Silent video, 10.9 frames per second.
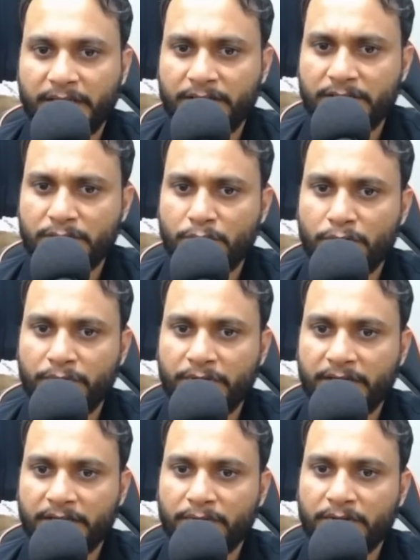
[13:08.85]
In this code, we
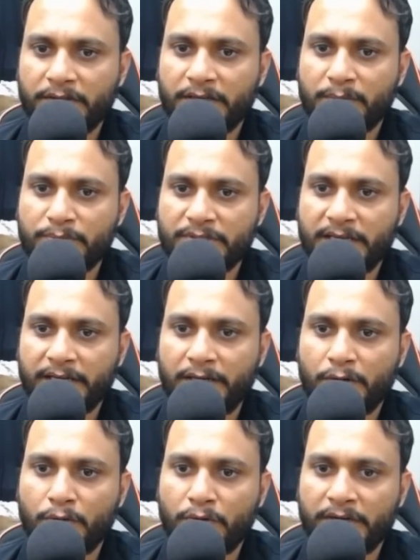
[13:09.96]
are given the nums array,
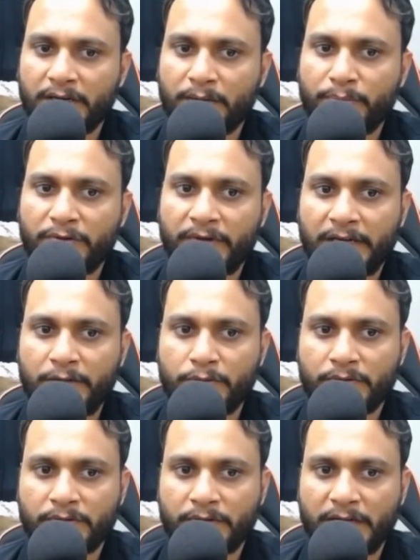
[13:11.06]
lower and upper value.
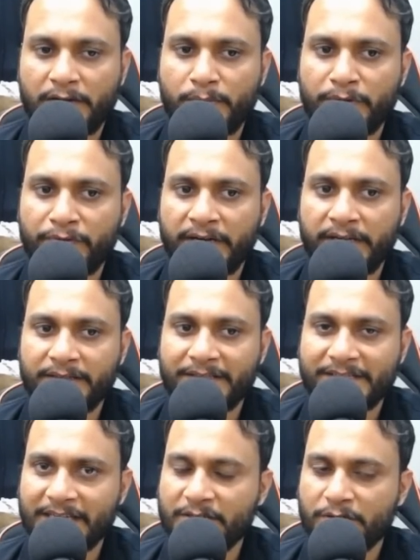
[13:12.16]
I will be finding the
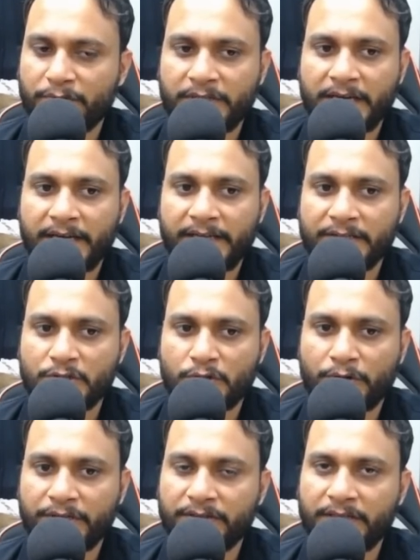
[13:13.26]
size of the array and
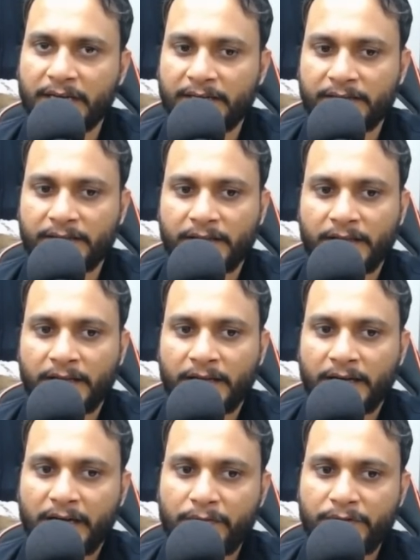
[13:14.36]
sorting the array.
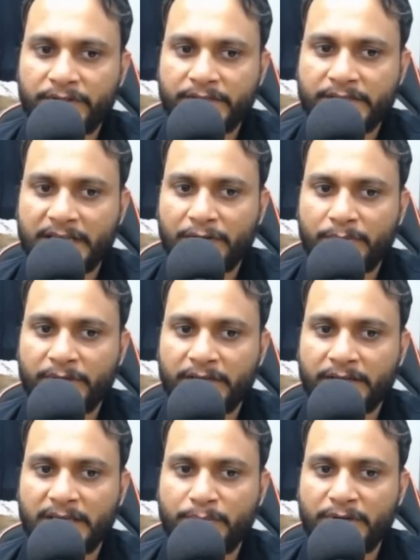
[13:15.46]
After this, I will be
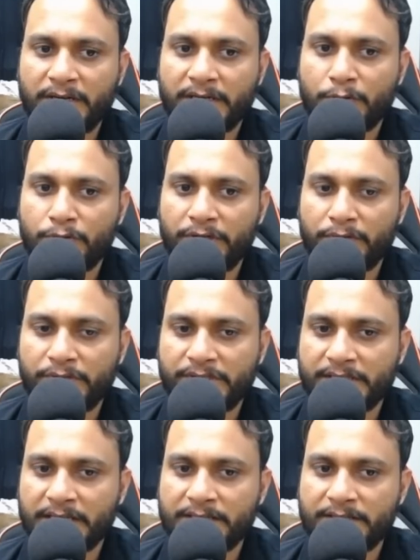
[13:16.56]
keeping a counter, which
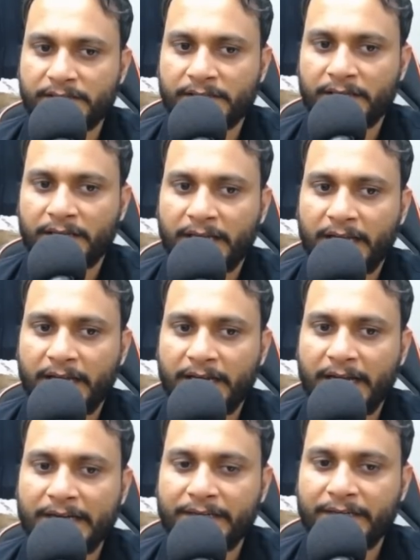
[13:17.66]
is answer, and
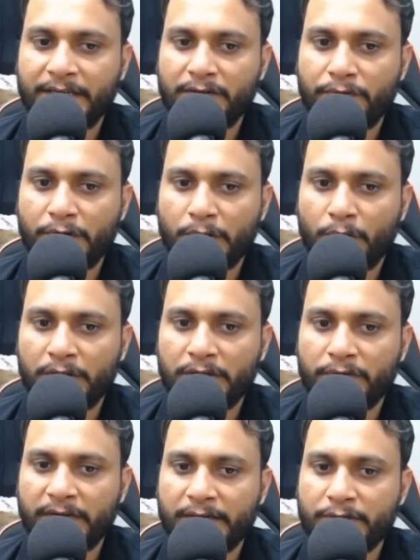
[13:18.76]
iterating for all
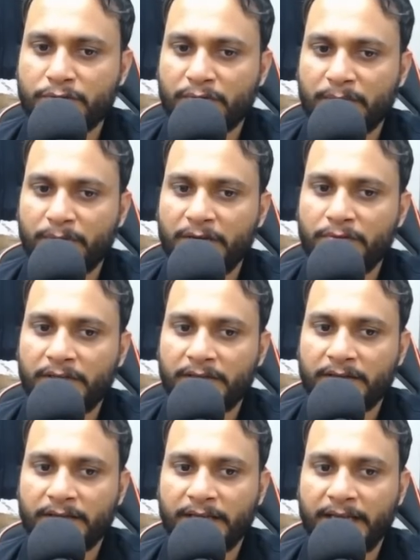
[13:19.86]
the values one by
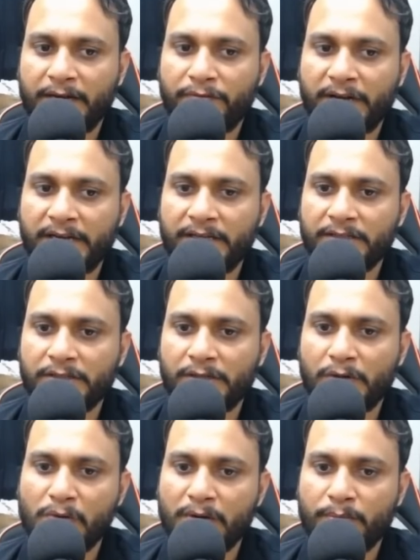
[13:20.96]
one, and finding the
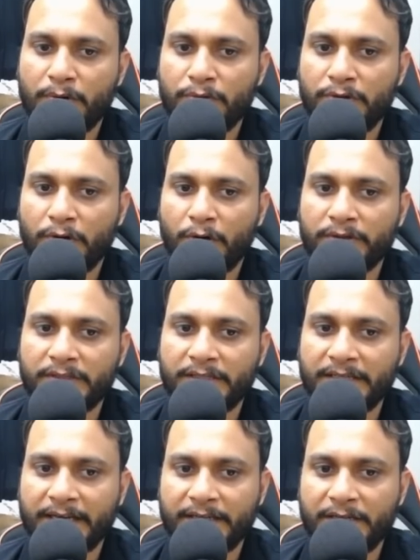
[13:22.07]
lower bound on the
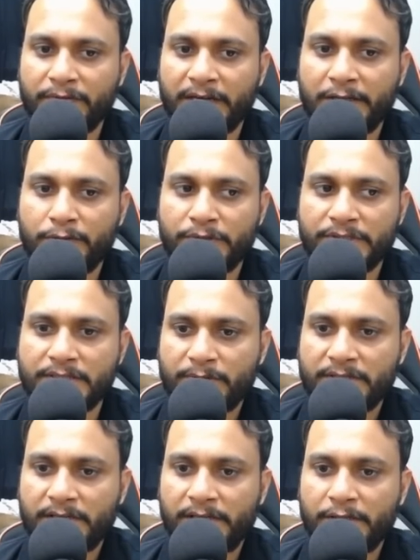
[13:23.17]
target value, which is
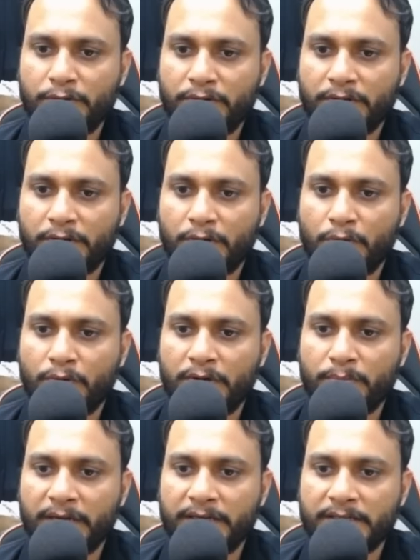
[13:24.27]
basically your lower
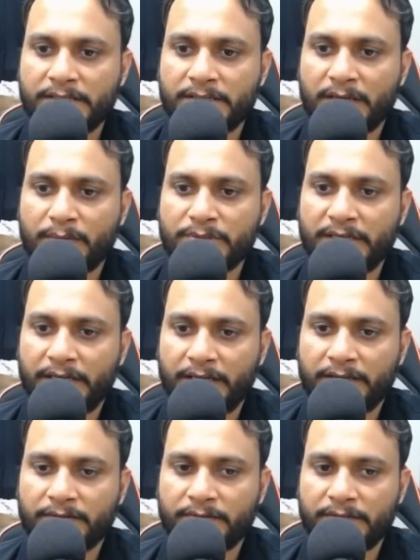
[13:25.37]
minus num set
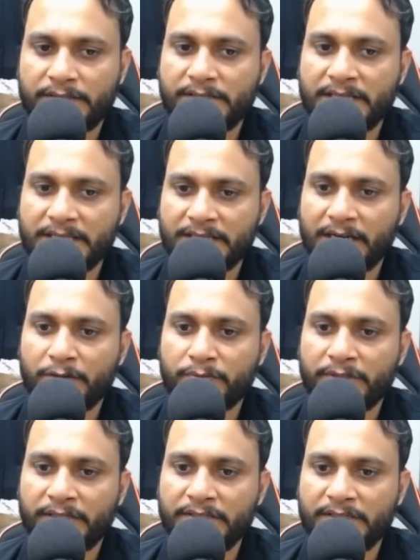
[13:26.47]
I. This is the start of
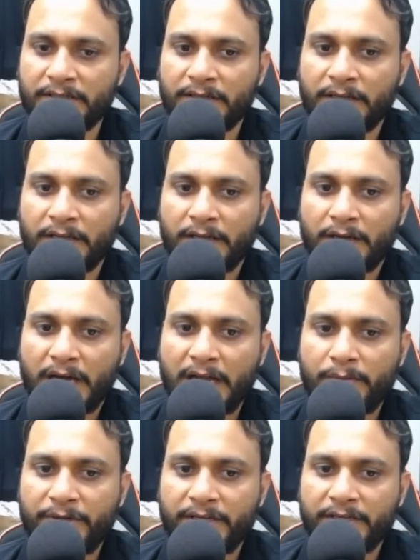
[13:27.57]
the range, and I'll
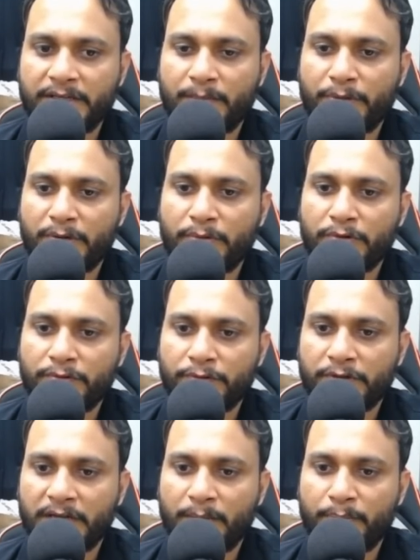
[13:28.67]
be taking upper bound for
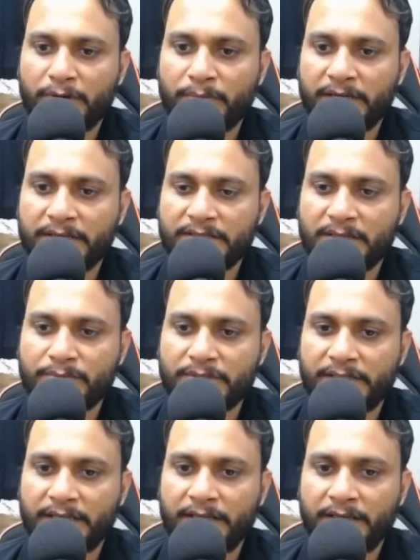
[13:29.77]
upper minus num
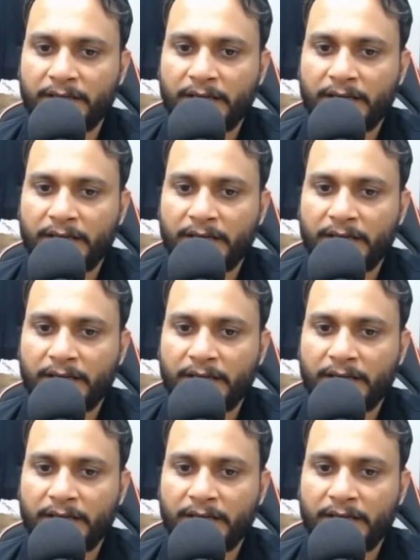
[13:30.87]
set I.